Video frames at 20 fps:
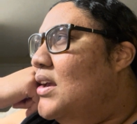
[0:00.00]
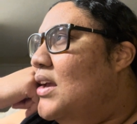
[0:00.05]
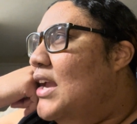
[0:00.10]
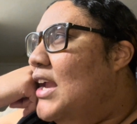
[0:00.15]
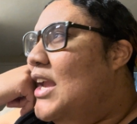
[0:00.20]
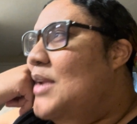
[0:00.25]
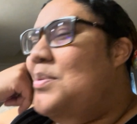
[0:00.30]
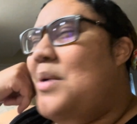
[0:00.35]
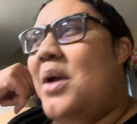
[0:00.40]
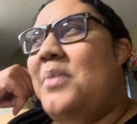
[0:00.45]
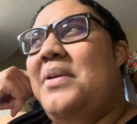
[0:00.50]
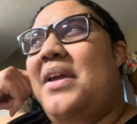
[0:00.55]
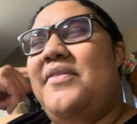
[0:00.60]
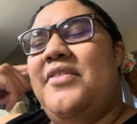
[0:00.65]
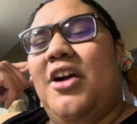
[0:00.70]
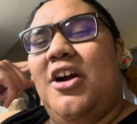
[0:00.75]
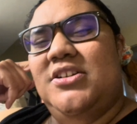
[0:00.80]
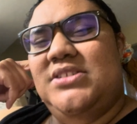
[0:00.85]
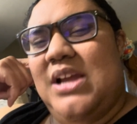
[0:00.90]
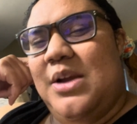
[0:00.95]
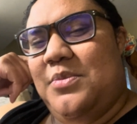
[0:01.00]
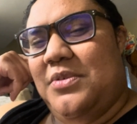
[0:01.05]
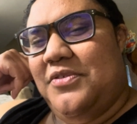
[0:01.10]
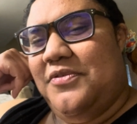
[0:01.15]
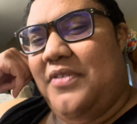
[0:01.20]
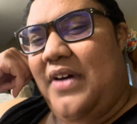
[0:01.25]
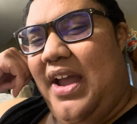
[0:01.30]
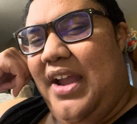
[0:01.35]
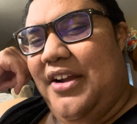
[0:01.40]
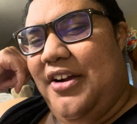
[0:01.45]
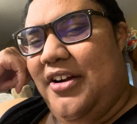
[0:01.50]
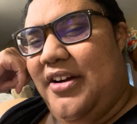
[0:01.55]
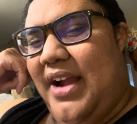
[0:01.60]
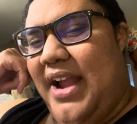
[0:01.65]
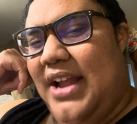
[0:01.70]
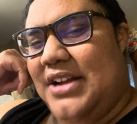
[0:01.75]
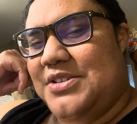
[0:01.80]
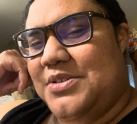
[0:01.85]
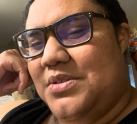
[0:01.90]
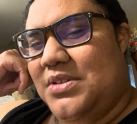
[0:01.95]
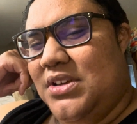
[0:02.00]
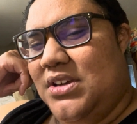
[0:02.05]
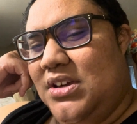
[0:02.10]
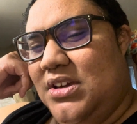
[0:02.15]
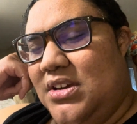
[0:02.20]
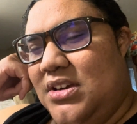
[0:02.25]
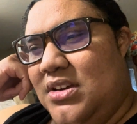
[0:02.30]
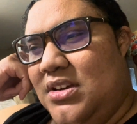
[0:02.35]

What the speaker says: He'd probably have a hard time with fire, actually.